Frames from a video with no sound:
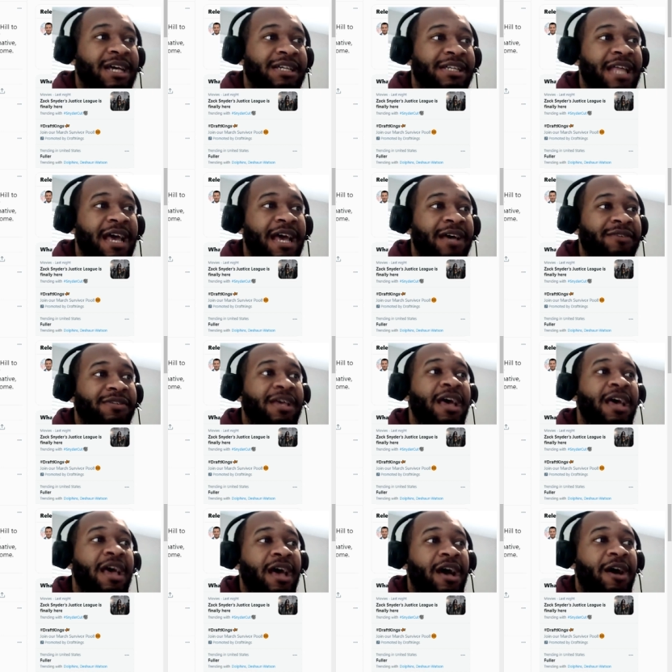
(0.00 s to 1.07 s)

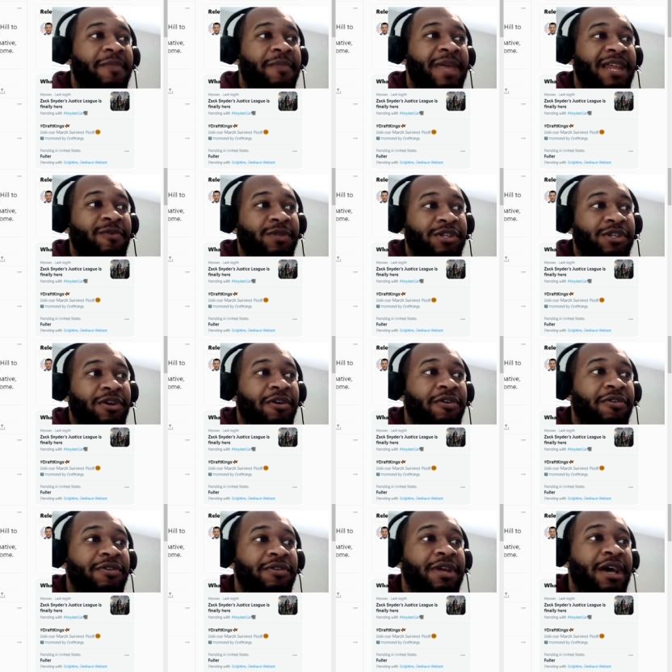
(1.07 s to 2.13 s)
touchdowns that he
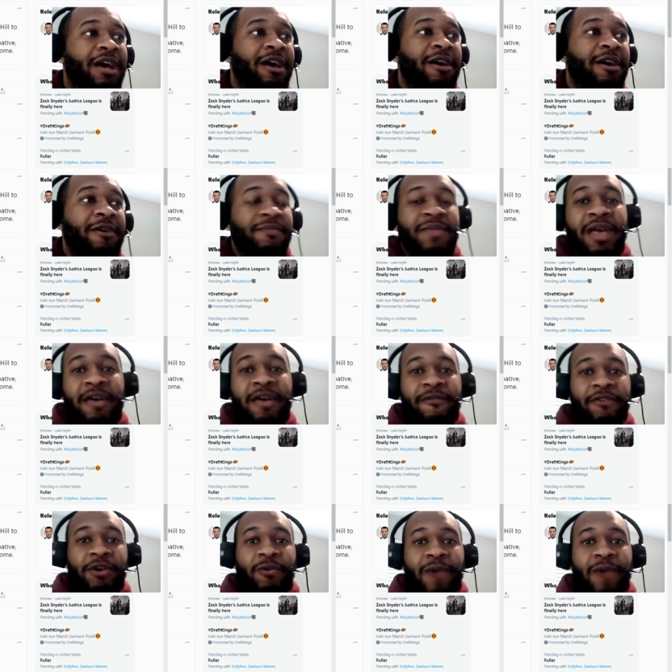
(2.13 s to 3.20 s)
returned for
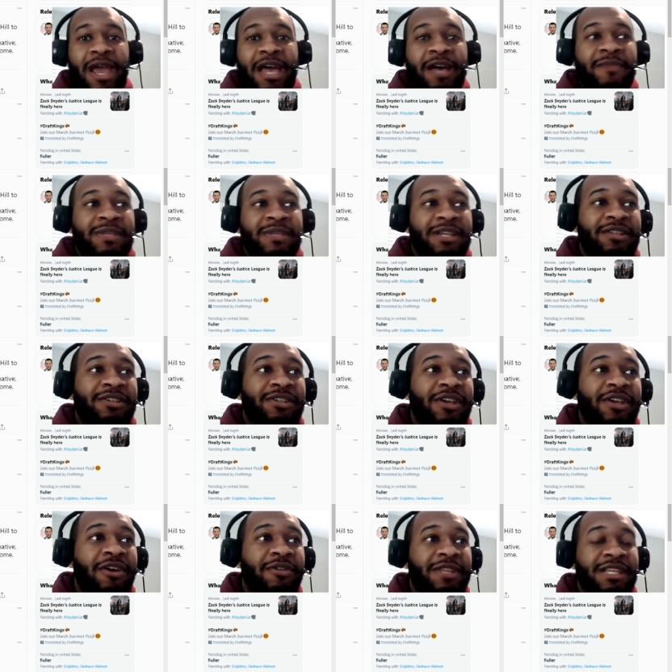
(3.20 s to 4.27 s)
the Rams, and
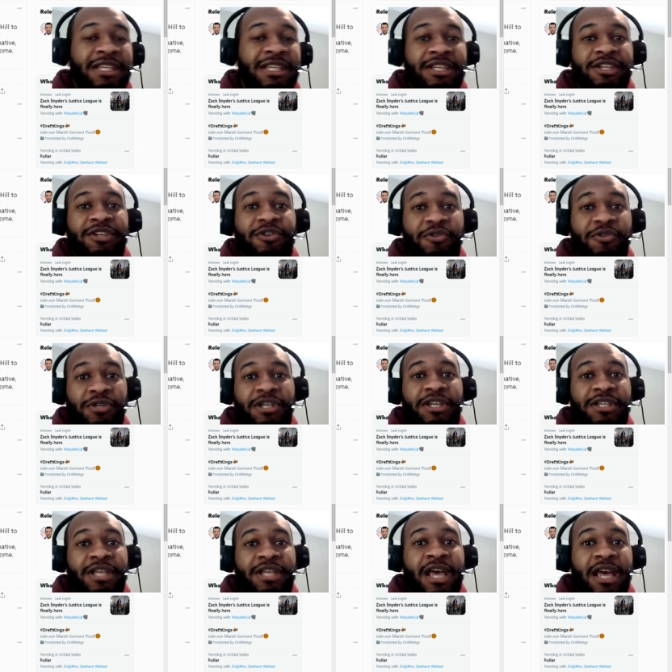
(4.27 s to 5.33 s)
so this is huge
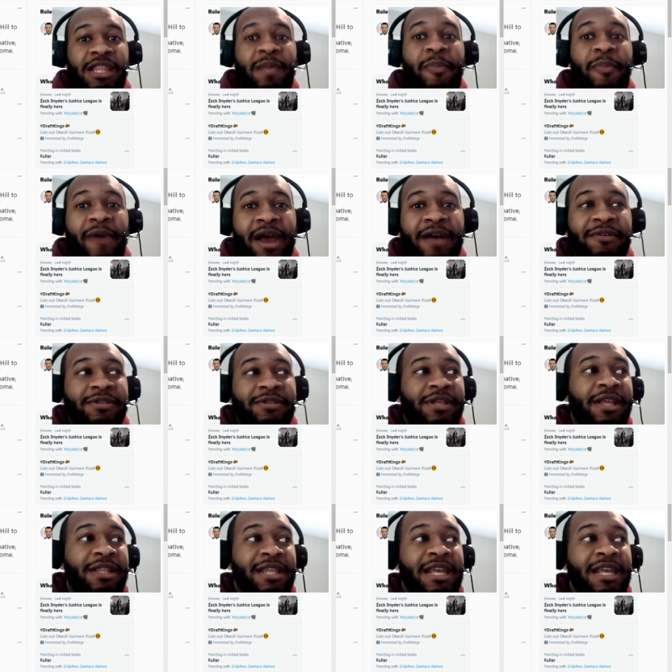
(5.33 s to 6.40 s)
because the
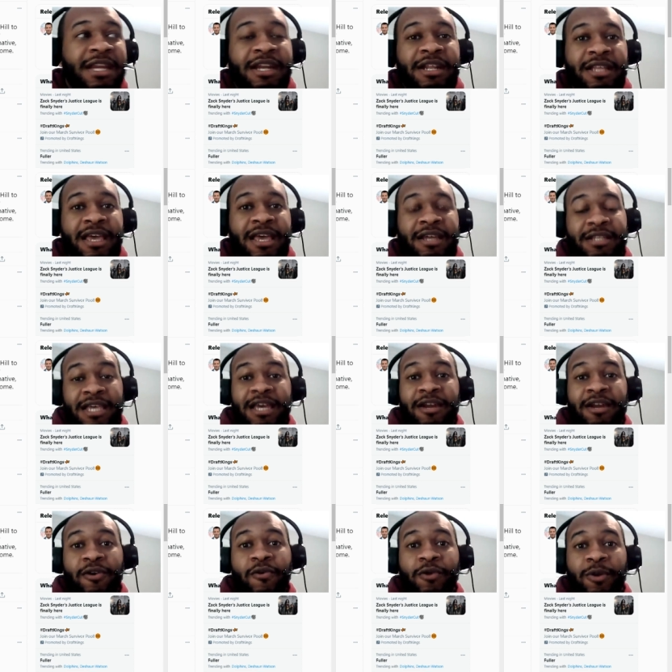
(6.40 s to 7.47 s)
Browns needed to get
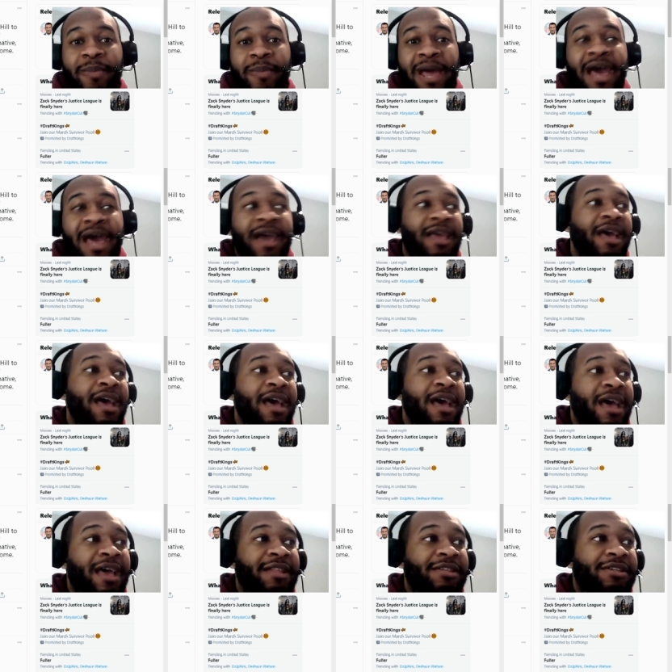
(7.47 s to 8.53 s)
a cornerback.
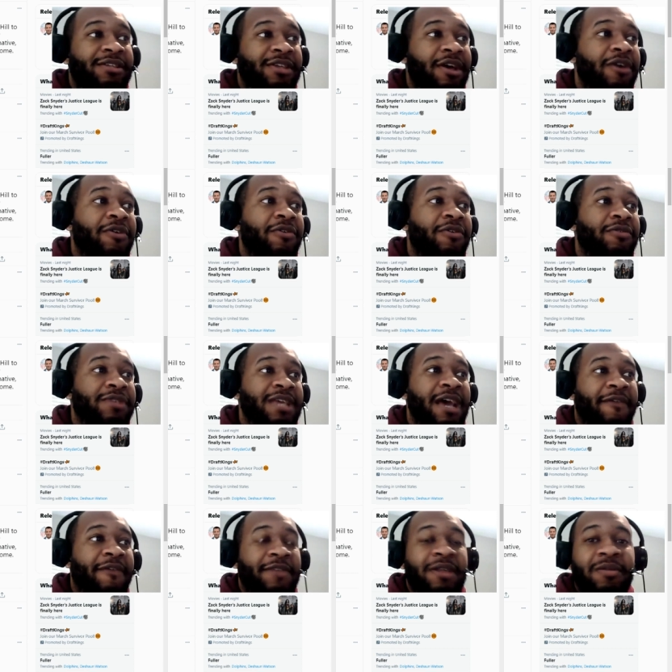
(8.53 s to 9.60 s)
And so,
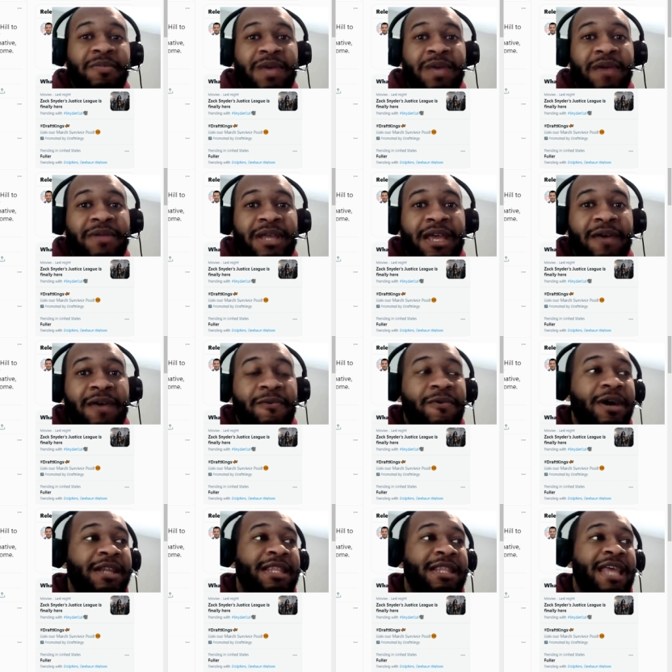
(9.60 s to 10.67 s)
yeah, for them to be able to get
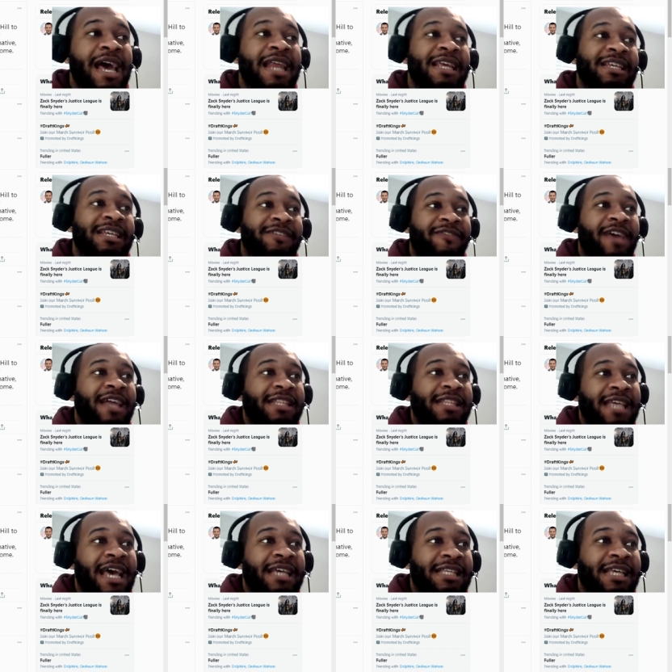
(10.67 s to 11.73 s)
one, that is
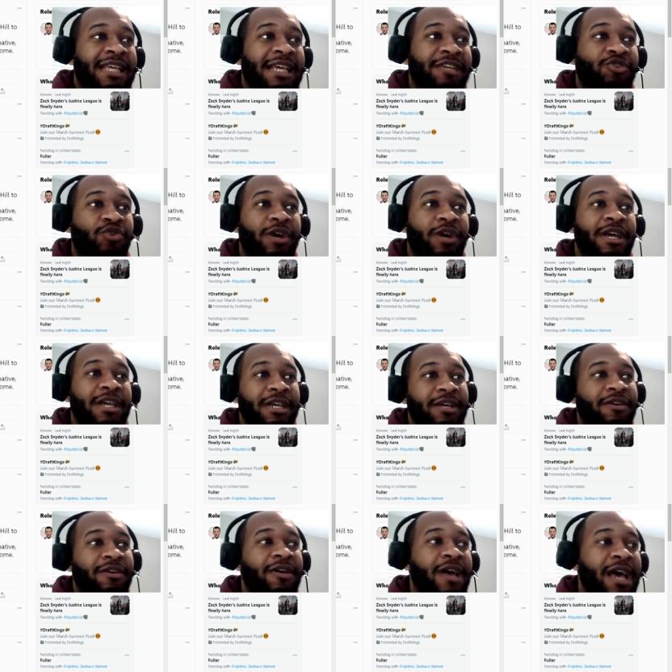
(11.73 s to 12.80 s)
fantastic. And Troy
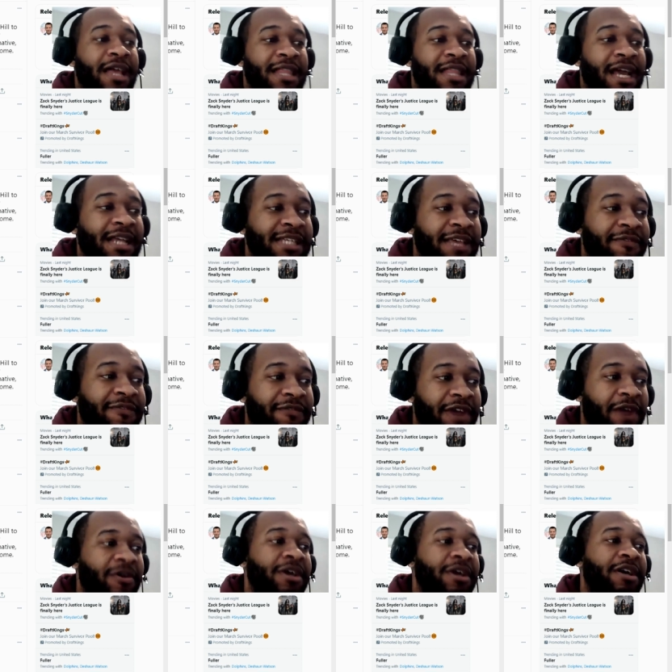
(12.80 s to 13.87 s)
Hill, that is a
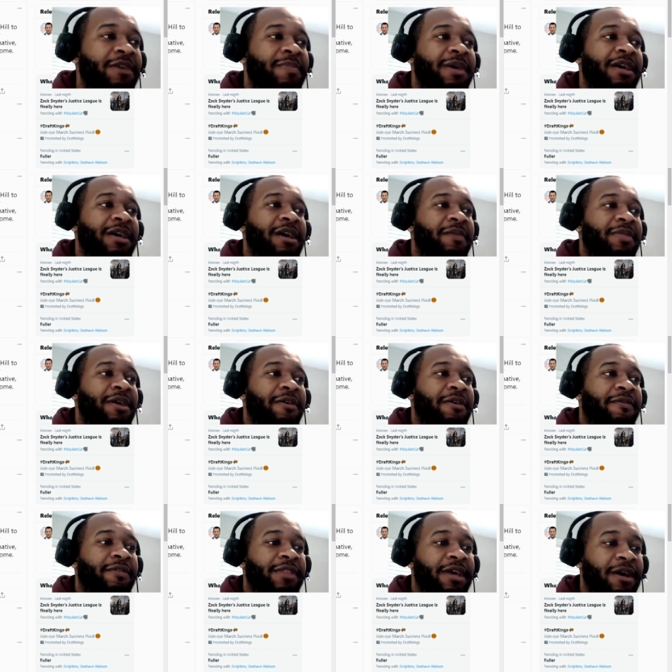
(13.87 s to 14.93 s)
very good pickup
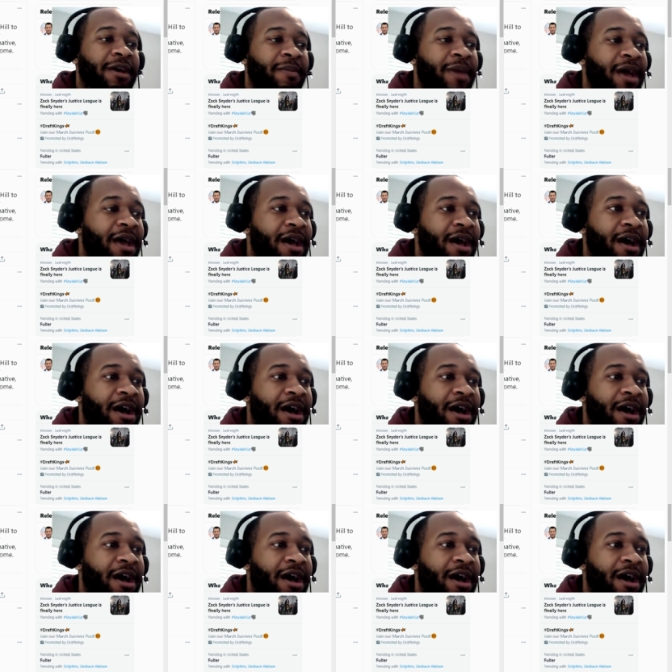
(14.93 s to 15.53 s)
there for them.